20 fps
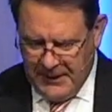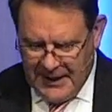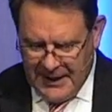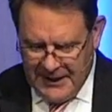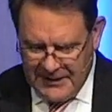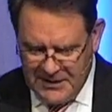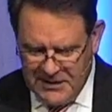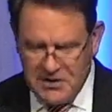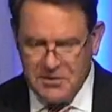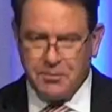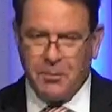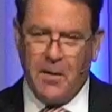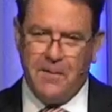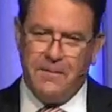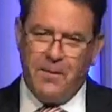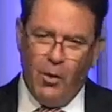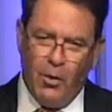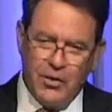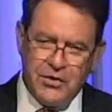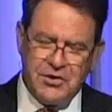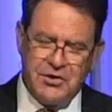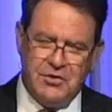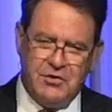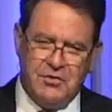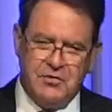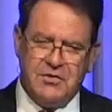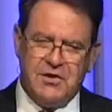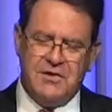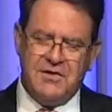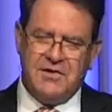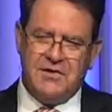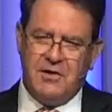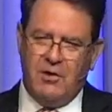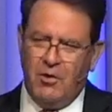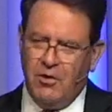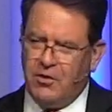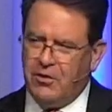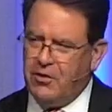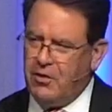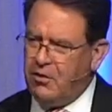And it is proportional to the
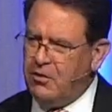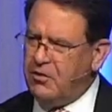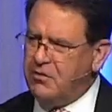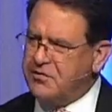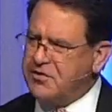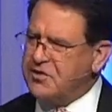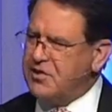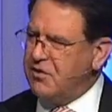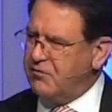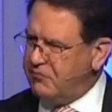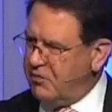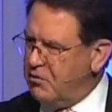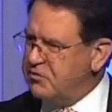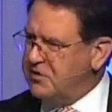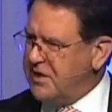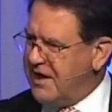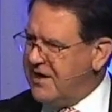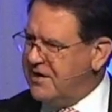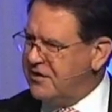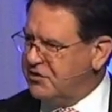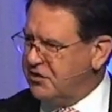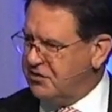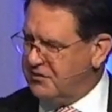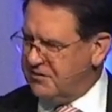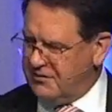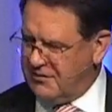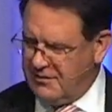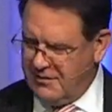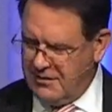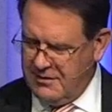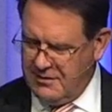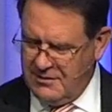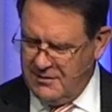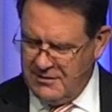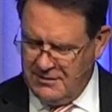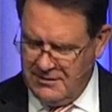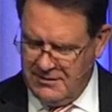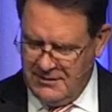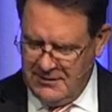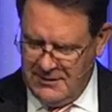Earth's rotation.
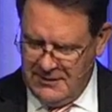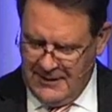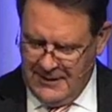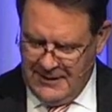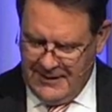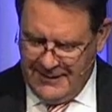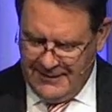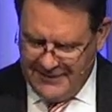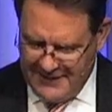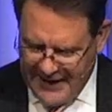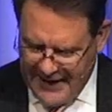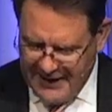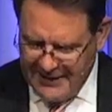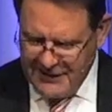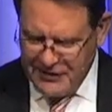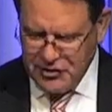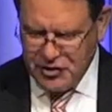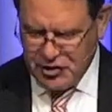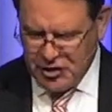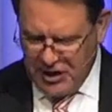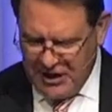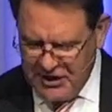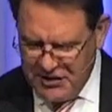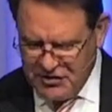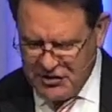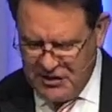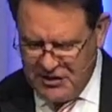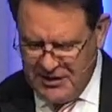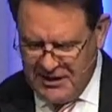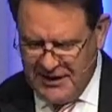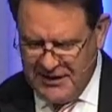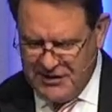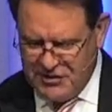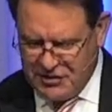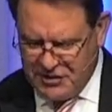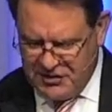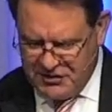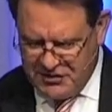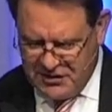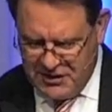That is changing and
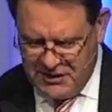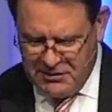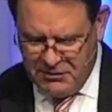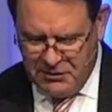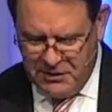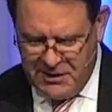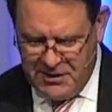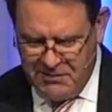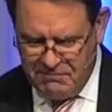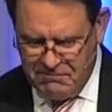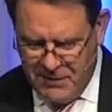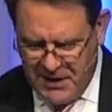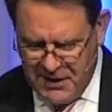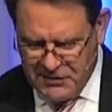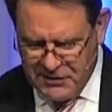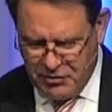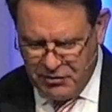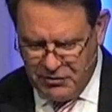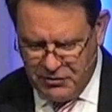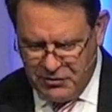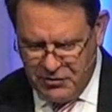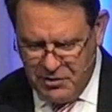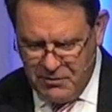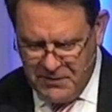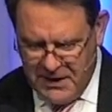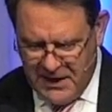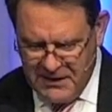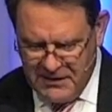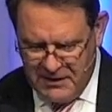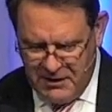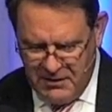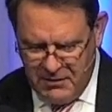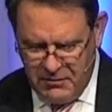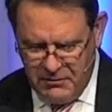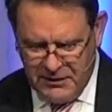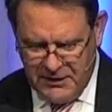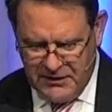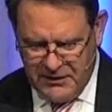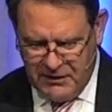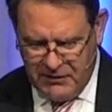is continually measured. You may
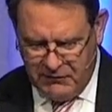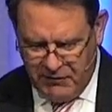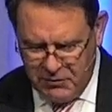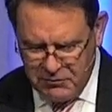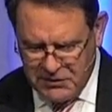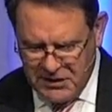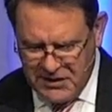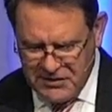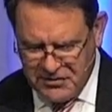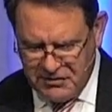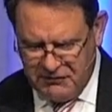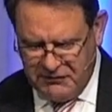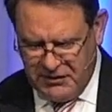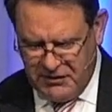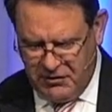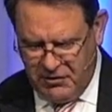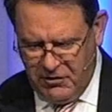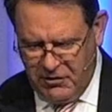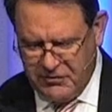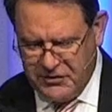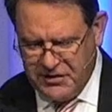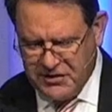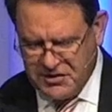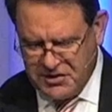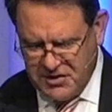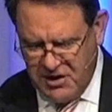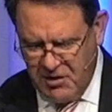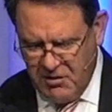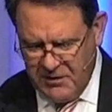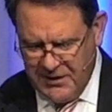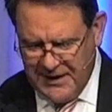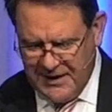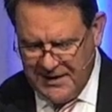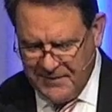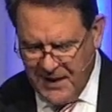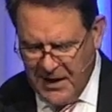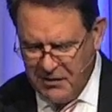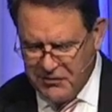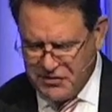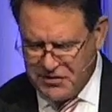know that the rotation of the Earth is slowing at
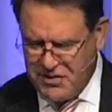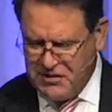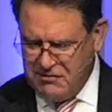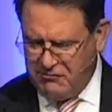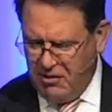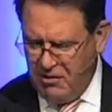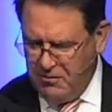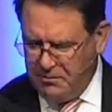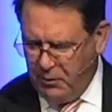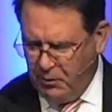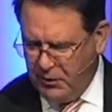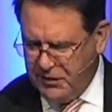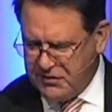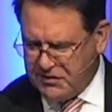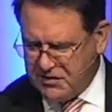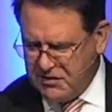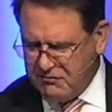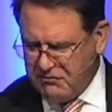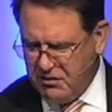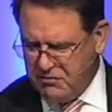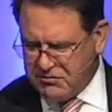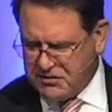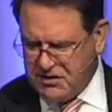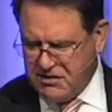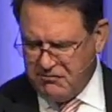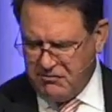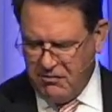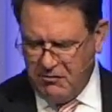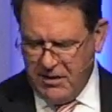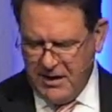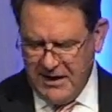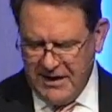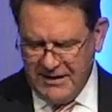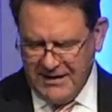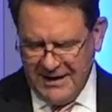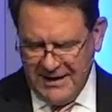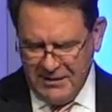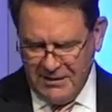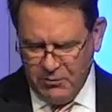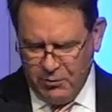about
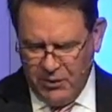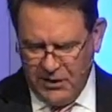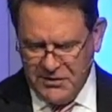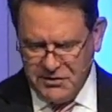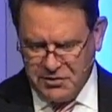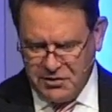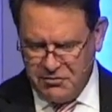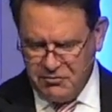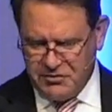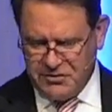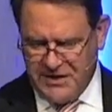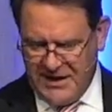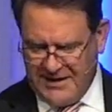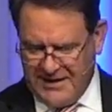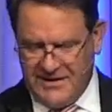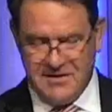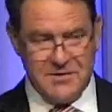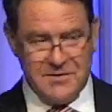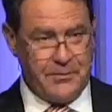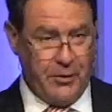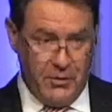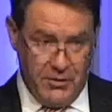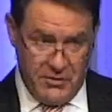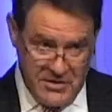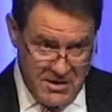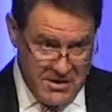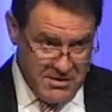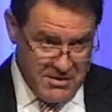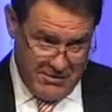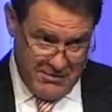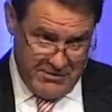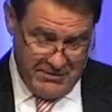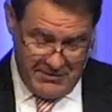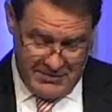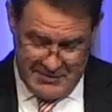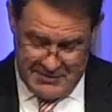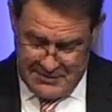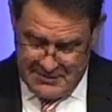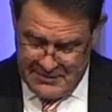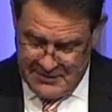0.0088 seconds per year.